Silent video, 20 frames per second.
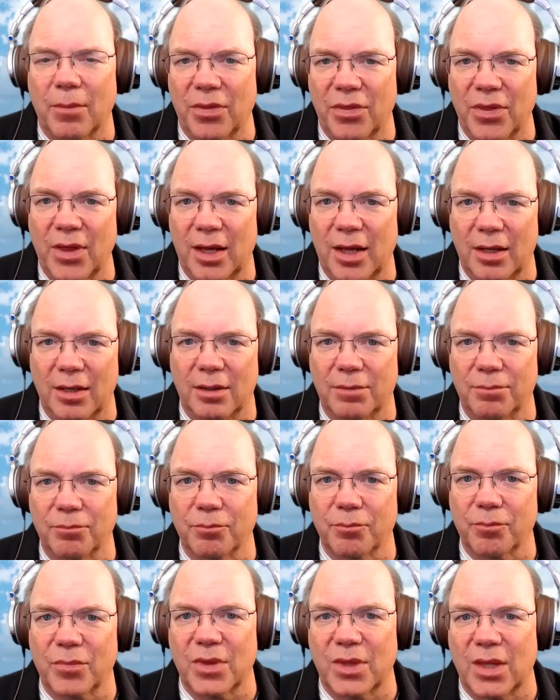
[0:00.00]
Then
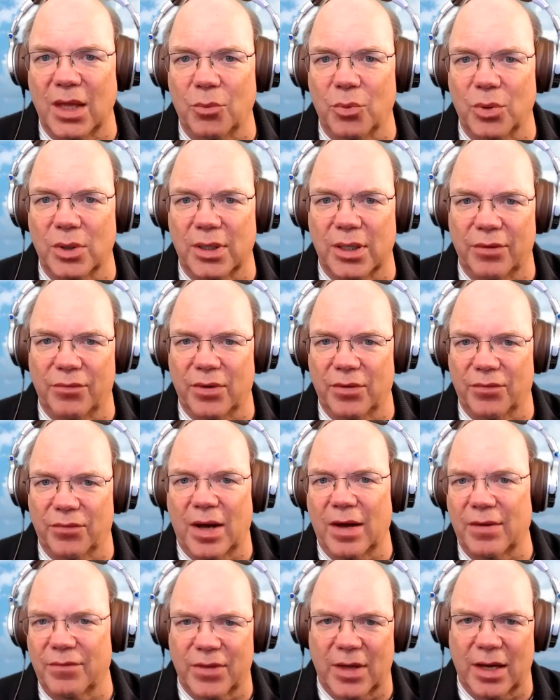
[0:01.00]
they would give you
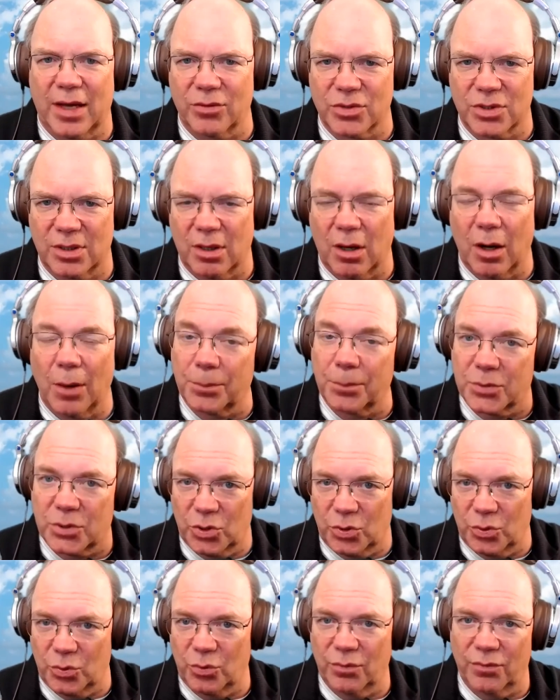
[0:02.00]
up
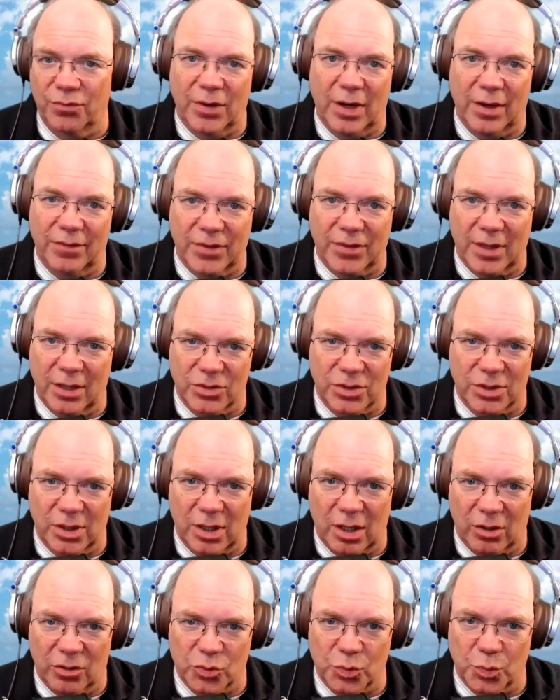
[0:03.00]
to
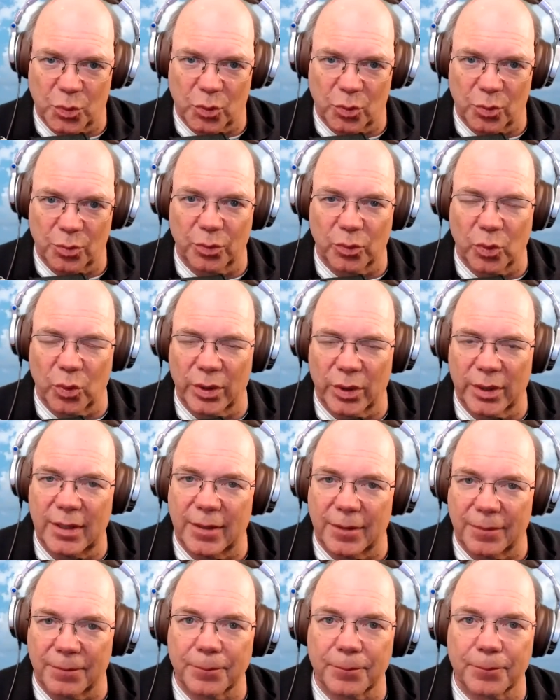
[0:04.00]
$5,000 per
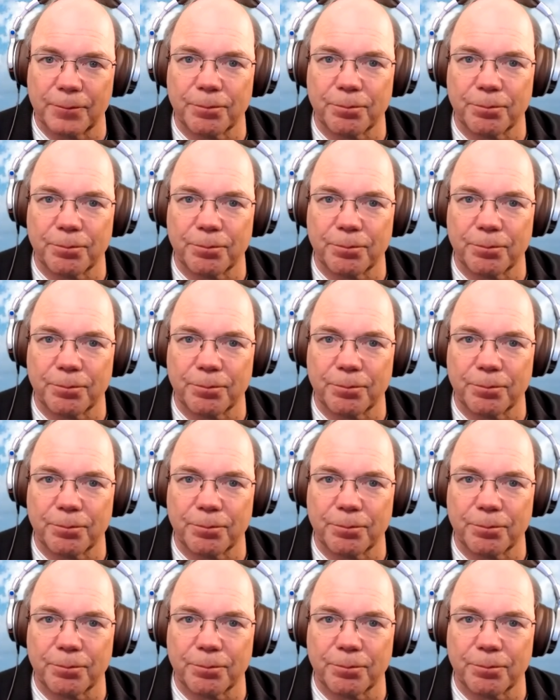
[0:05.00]
employee.